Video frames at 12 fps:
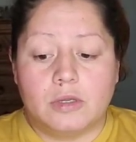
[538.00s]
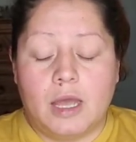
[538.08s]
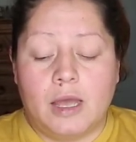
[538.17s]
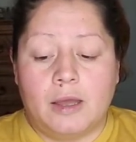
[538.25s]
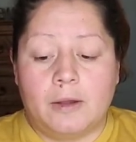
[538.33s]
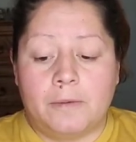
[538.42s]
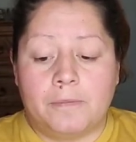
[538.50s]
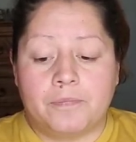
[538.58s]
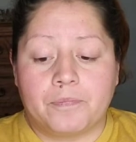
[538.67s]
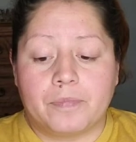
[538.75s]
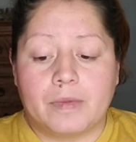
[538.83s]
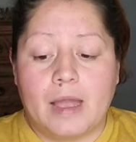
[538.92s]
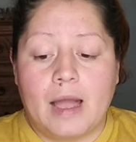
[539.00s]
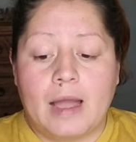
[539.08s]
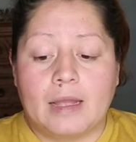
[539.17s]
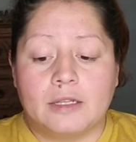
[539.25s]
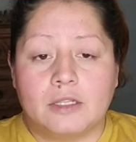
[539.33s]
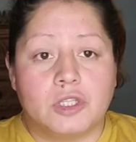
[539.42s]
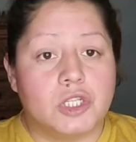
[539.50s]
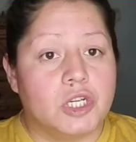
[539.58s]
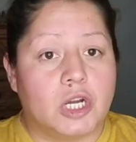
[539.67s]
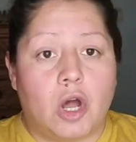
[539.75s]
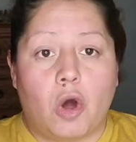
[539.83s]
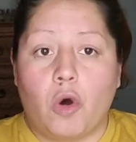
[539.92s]
I
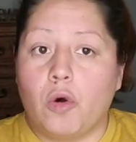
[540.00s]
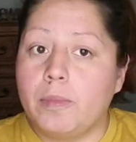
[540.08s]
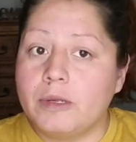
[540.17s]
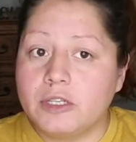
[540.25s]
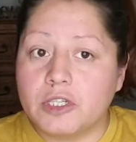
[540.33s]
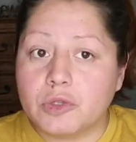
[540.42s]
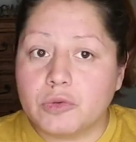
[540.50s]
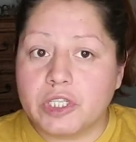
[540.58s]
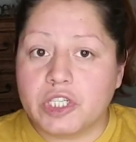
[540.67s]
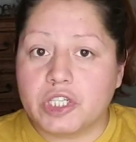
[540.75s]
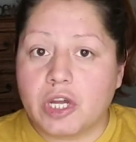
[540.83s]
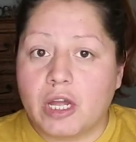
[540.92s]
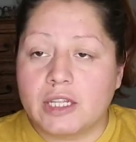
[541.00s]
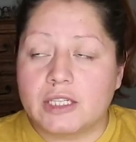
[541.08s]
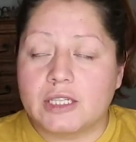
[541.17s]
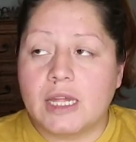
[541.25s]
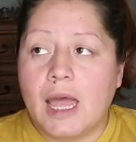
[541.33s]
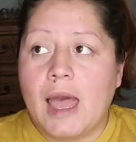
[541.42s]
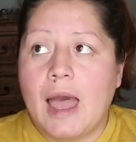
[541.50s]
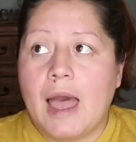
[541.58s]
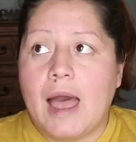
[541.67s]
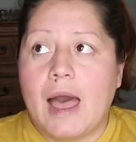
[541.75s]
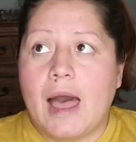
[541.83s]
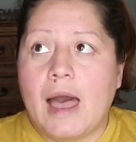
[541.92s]
took a whole bunch of screenshots.
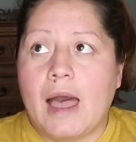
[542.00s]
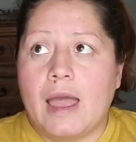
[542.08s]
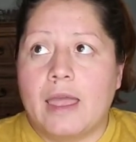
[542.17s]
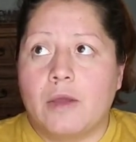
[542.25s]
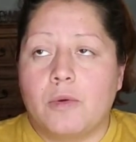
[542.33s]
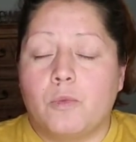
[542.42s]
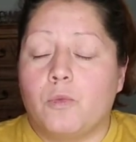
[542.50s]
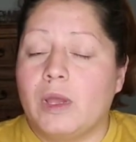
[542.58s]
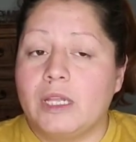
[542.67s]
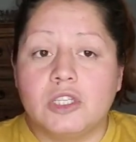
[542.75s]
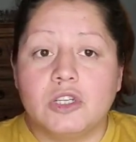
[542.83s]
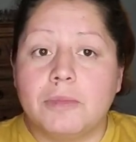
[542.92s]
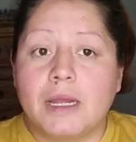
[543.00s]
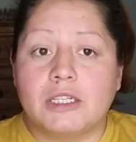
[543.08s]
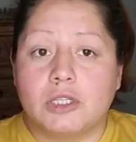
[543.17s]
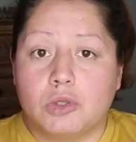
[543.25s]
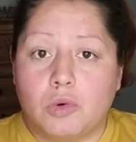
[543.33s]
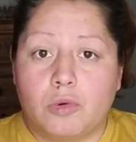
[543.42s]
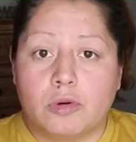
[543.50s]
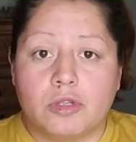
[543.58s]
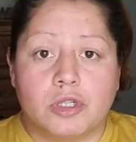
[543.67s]
I went to my stores